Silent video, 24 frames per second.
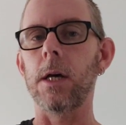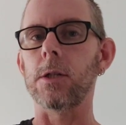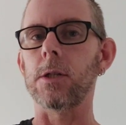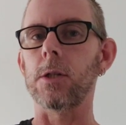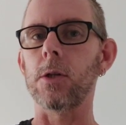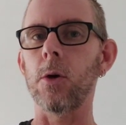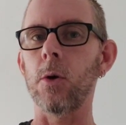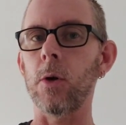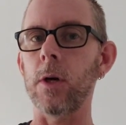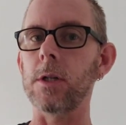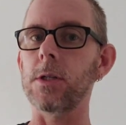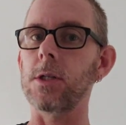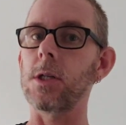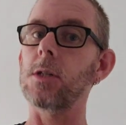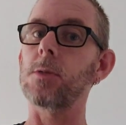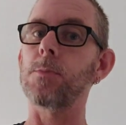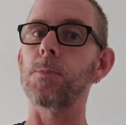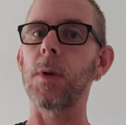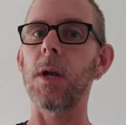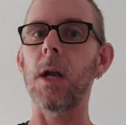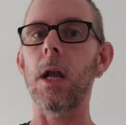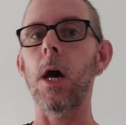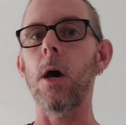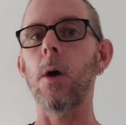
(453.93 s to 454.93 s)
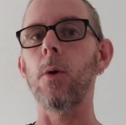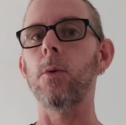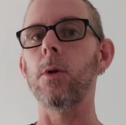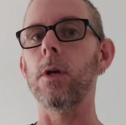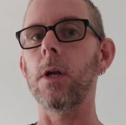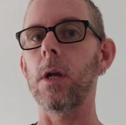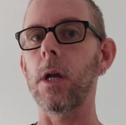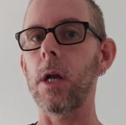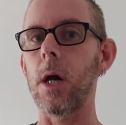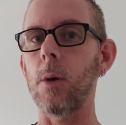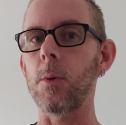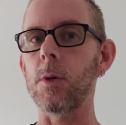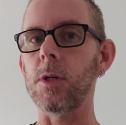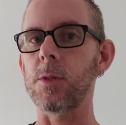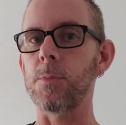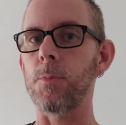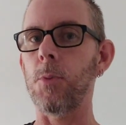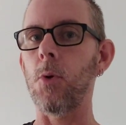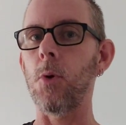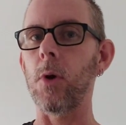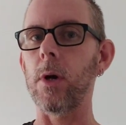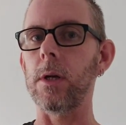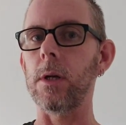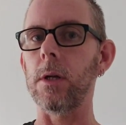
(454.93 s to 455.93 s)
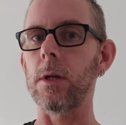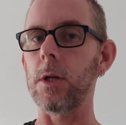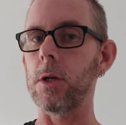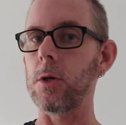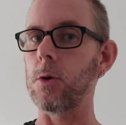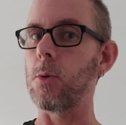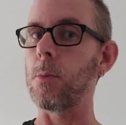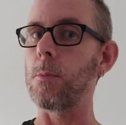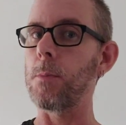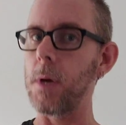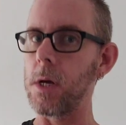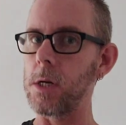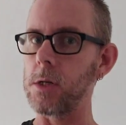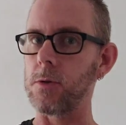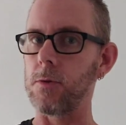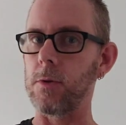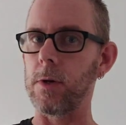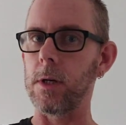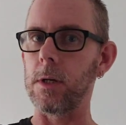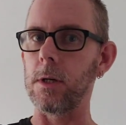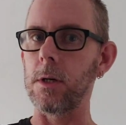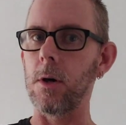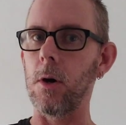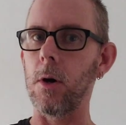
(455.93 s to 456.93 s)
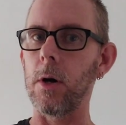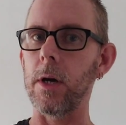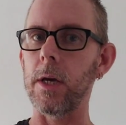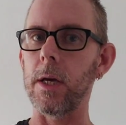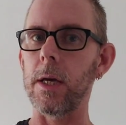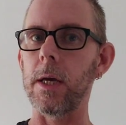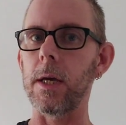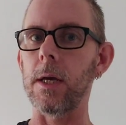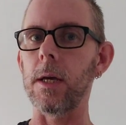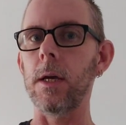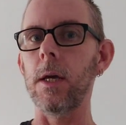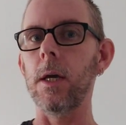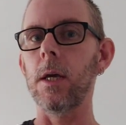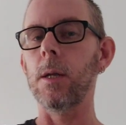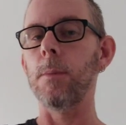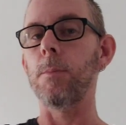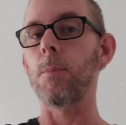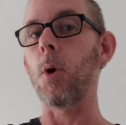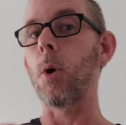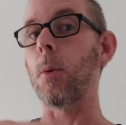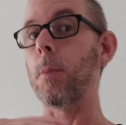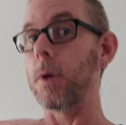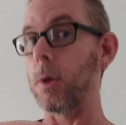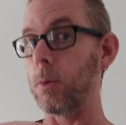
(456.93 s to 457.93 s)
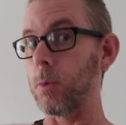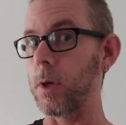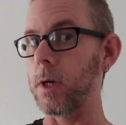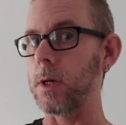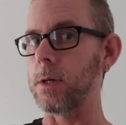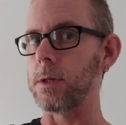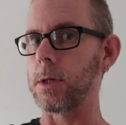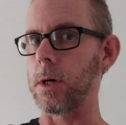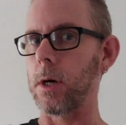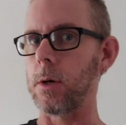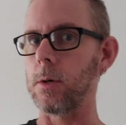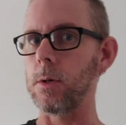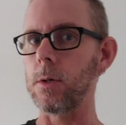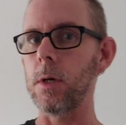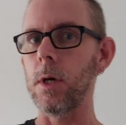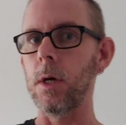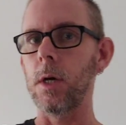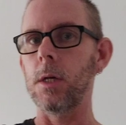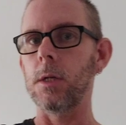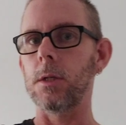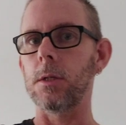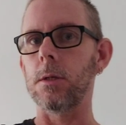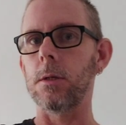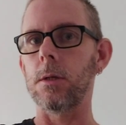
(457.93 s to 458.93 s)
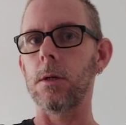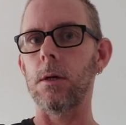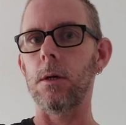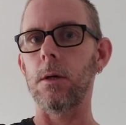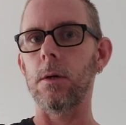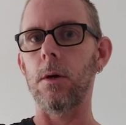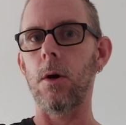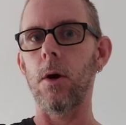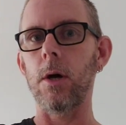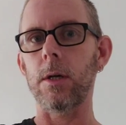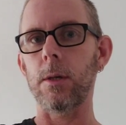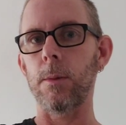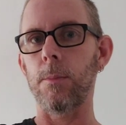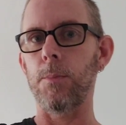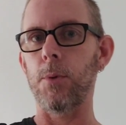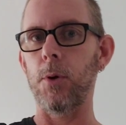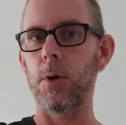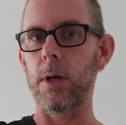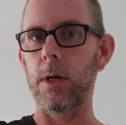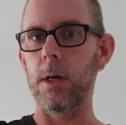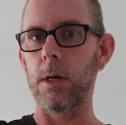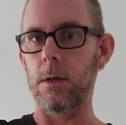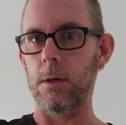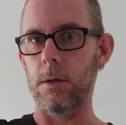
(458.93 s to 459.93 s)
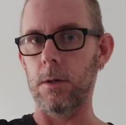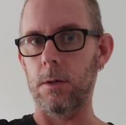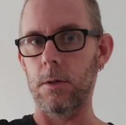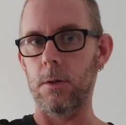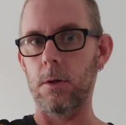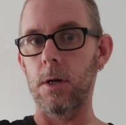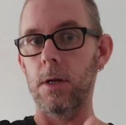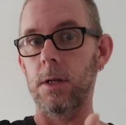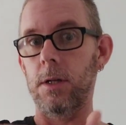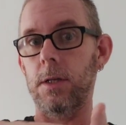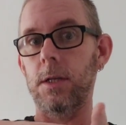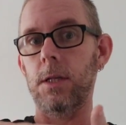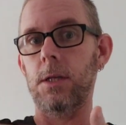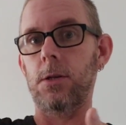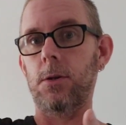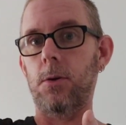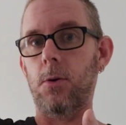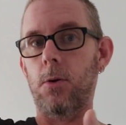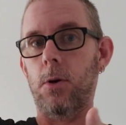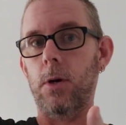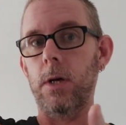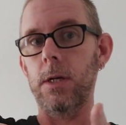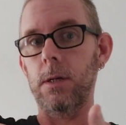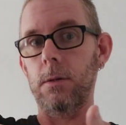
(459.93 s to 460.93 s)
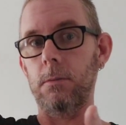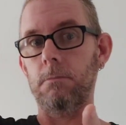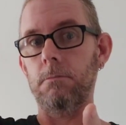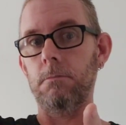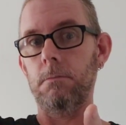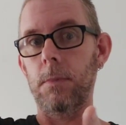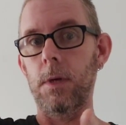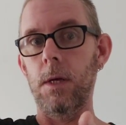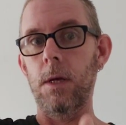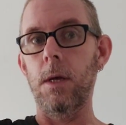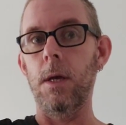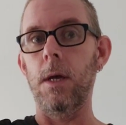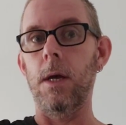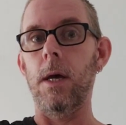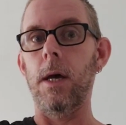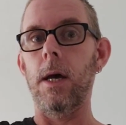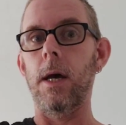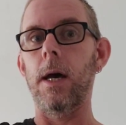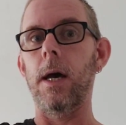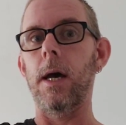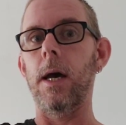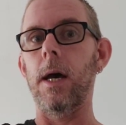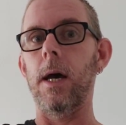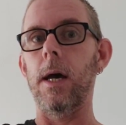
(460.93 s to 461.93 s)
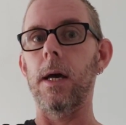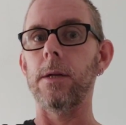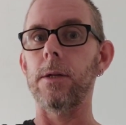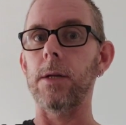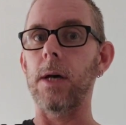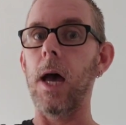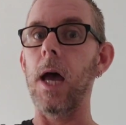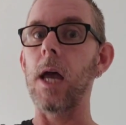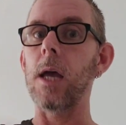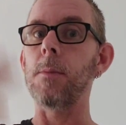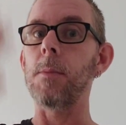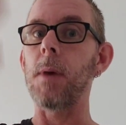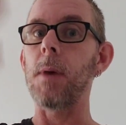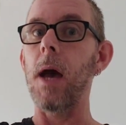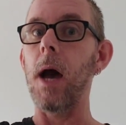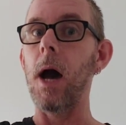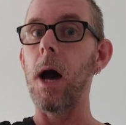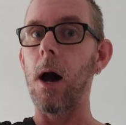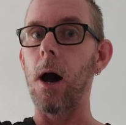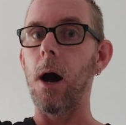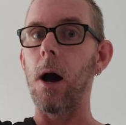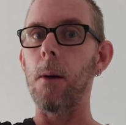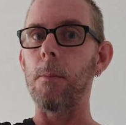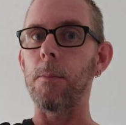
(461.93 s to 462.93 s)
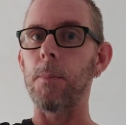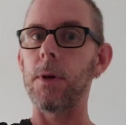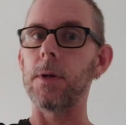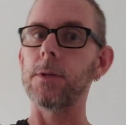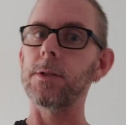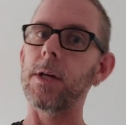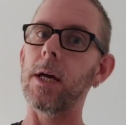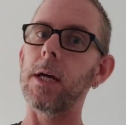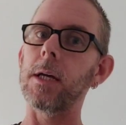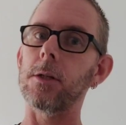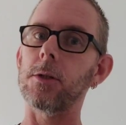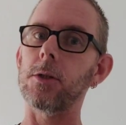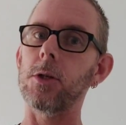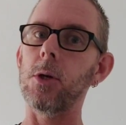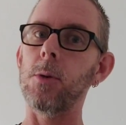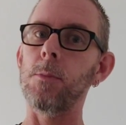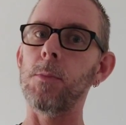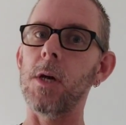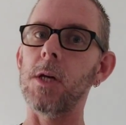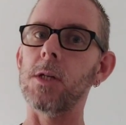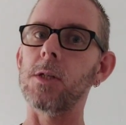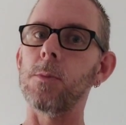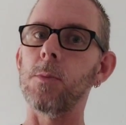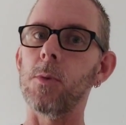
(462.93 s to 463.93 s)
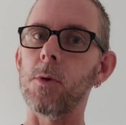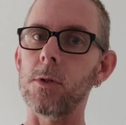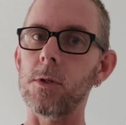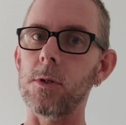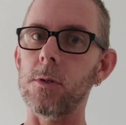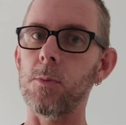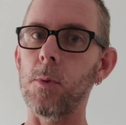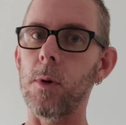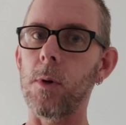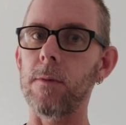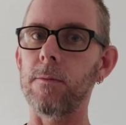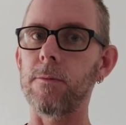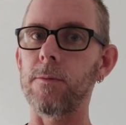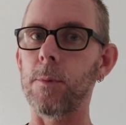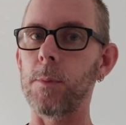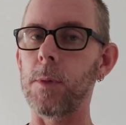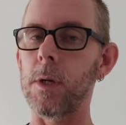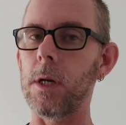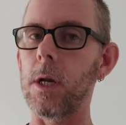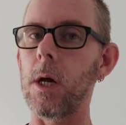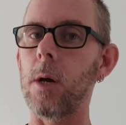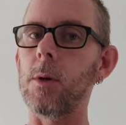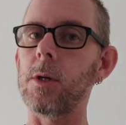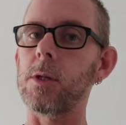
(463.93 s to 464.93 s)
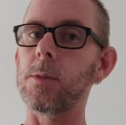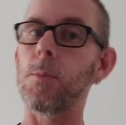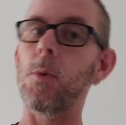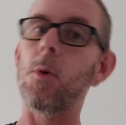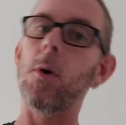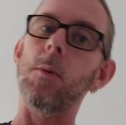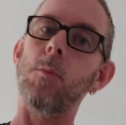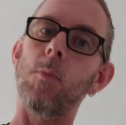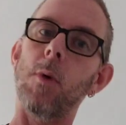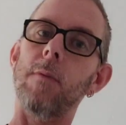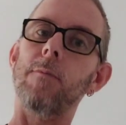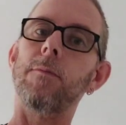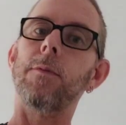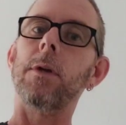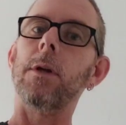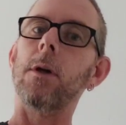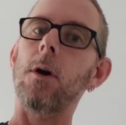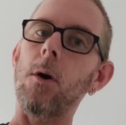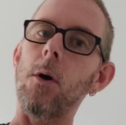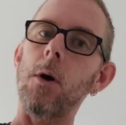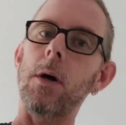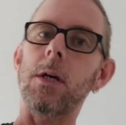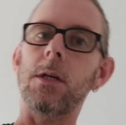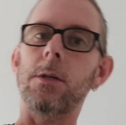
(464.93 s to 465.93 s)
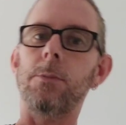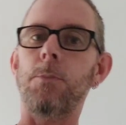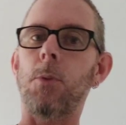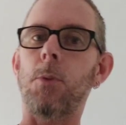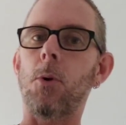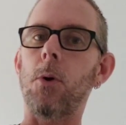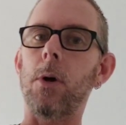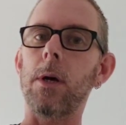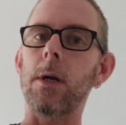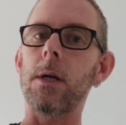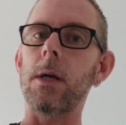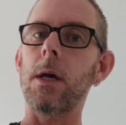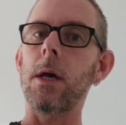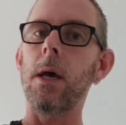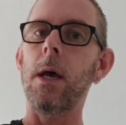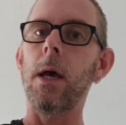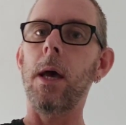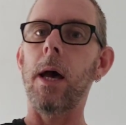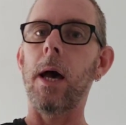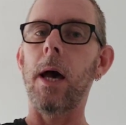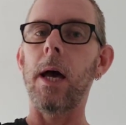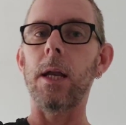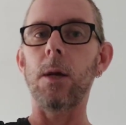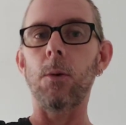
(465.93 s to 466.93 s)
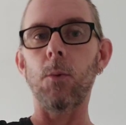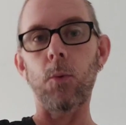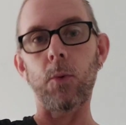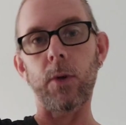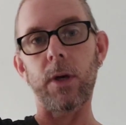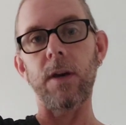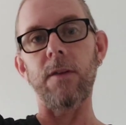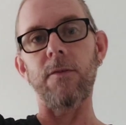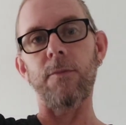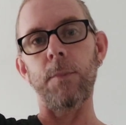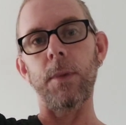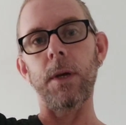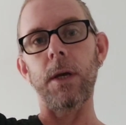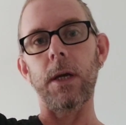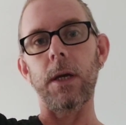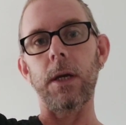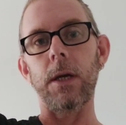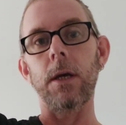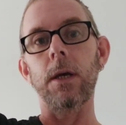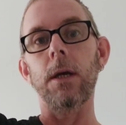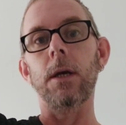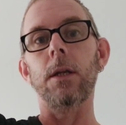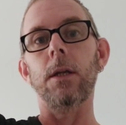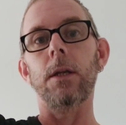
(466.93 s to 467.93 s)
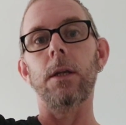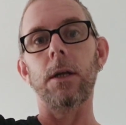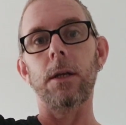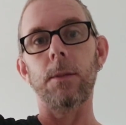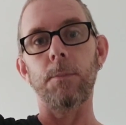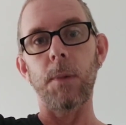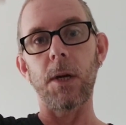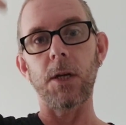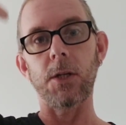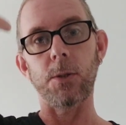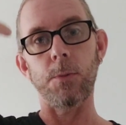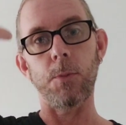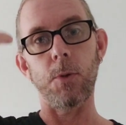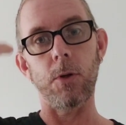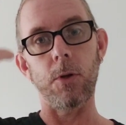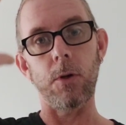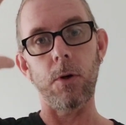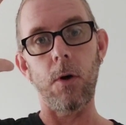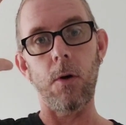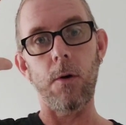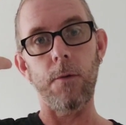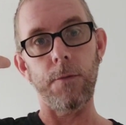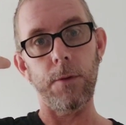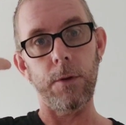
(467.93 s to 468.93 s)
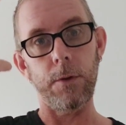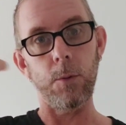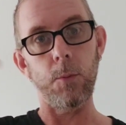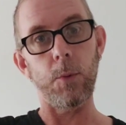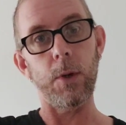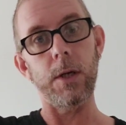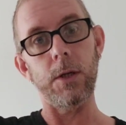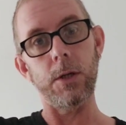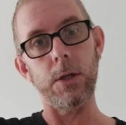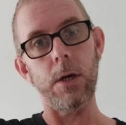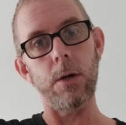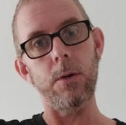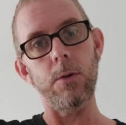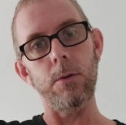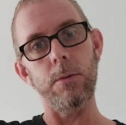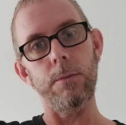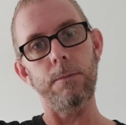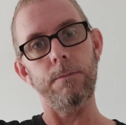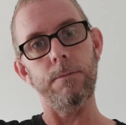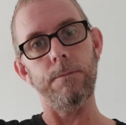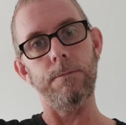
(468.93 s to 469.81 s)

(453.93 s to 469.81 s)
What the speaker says: as long as it's below the lowest point that you're measuring, i.e. the bottom of the window. So I could put it kind of this height and aim it up, take 2 measurements, one from the lowest point, one from the highest point, and it will give me the measurement of the window.